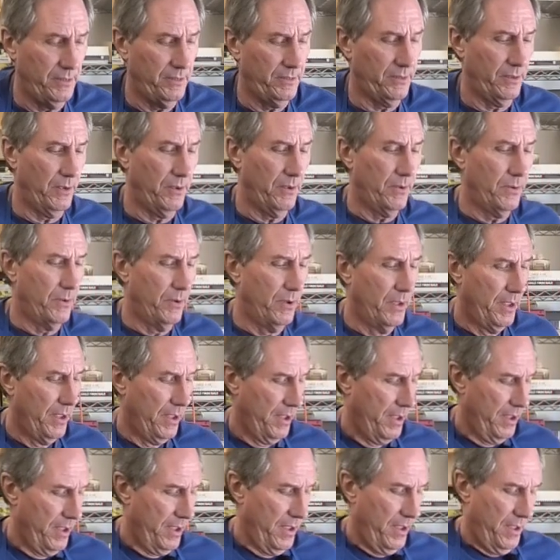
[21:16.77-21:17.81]
So
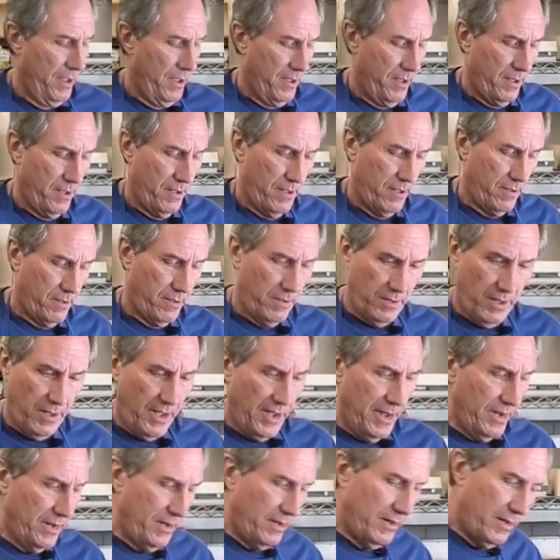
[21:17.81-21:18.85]
uh,
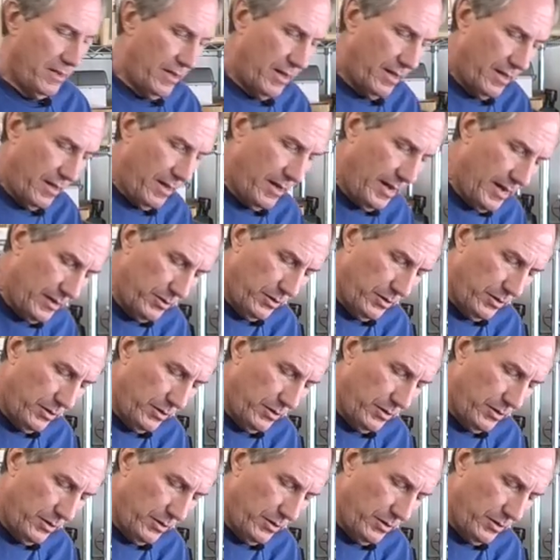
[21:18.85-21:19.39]
I, I